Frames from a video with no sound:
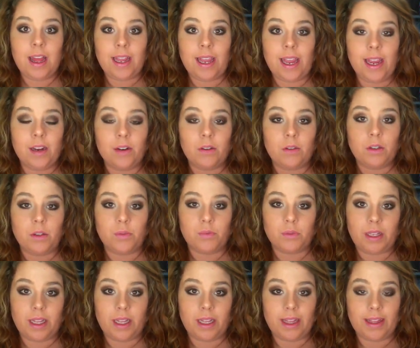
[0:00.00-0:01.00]
candles
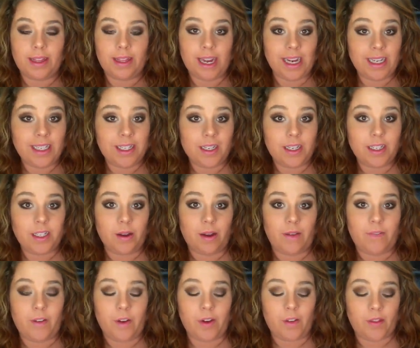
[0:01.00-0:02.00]
really nicely, so
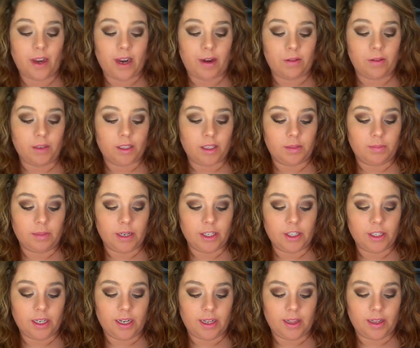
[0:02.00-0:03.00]
I figured that I would just
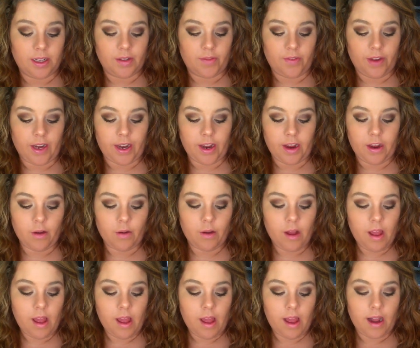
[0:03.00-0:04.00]
mention it in this video.
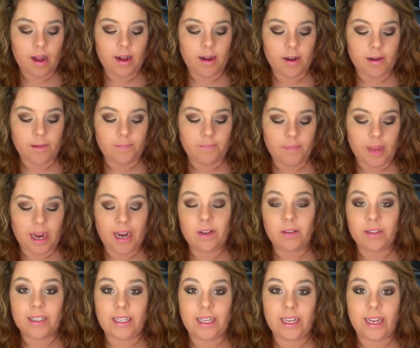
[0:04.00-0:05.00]
Um, I
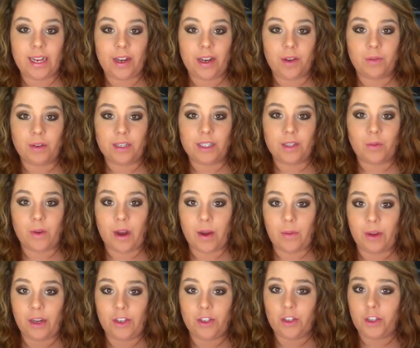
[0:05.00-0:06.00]
don't see any reason why
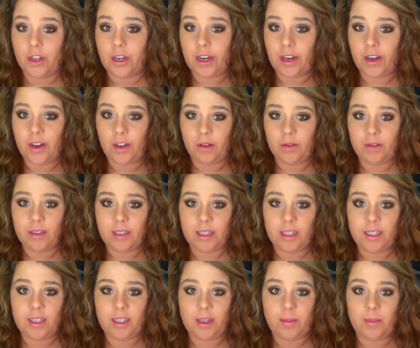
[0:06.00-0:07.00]
we shouldn't use
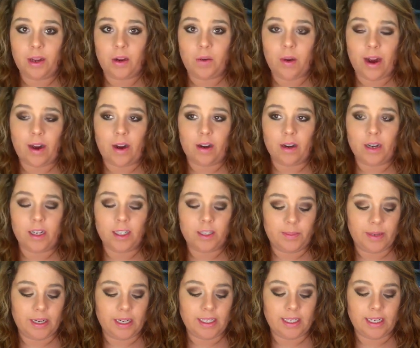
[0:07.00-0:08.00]
this, to be quite
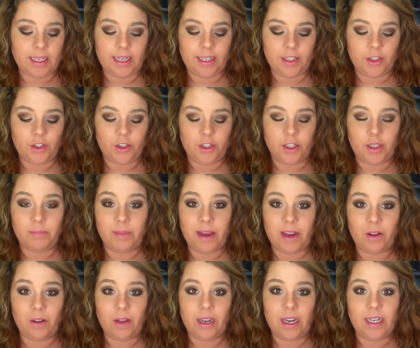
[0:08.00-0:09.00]
honest, because it is just
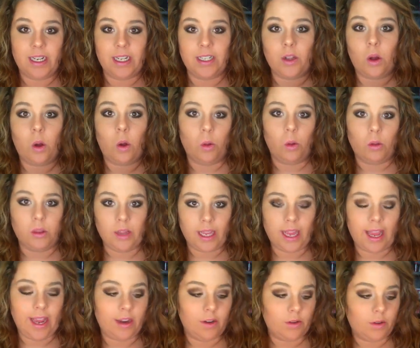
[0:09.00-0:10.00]
metal and it does hold the
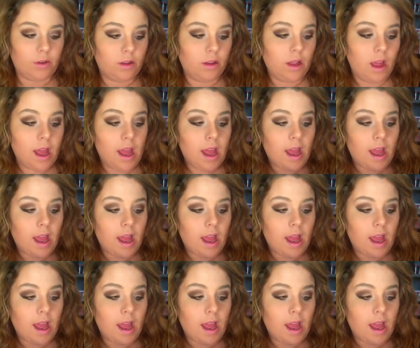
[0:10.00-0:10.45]
candle.